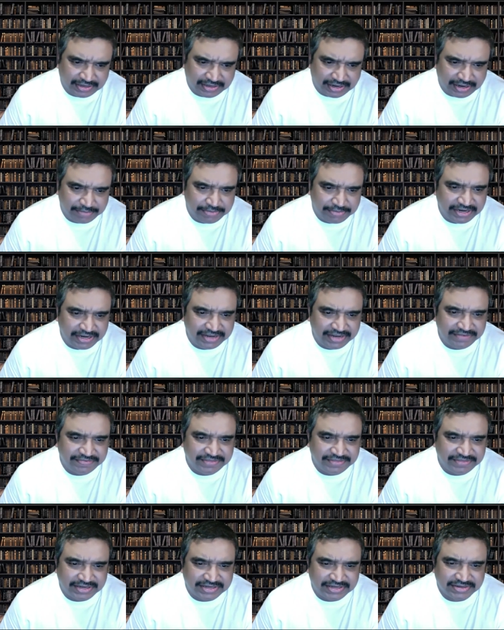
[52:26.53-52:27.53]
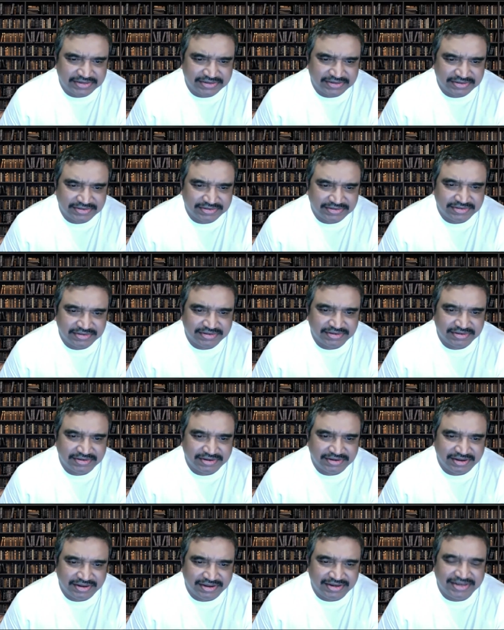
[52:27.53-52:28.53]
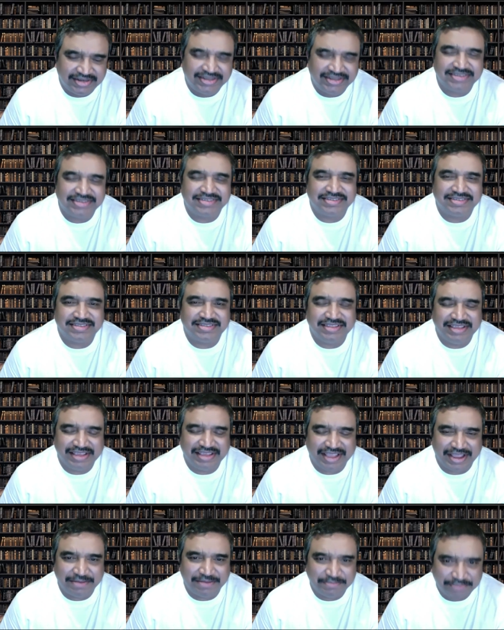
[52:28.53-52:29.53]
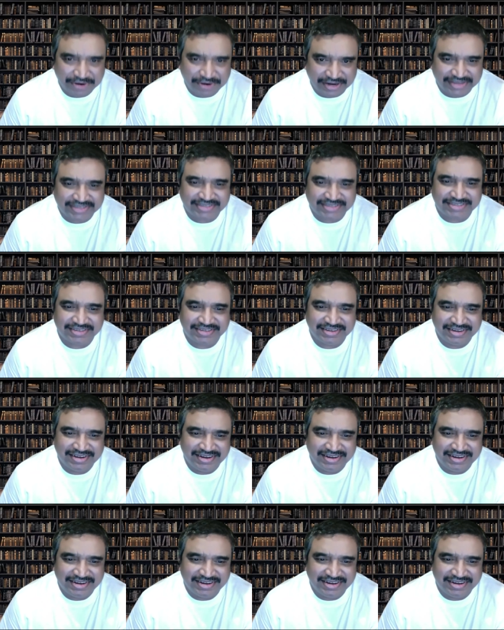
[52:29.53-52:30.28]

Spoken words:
I believe that it is the embrace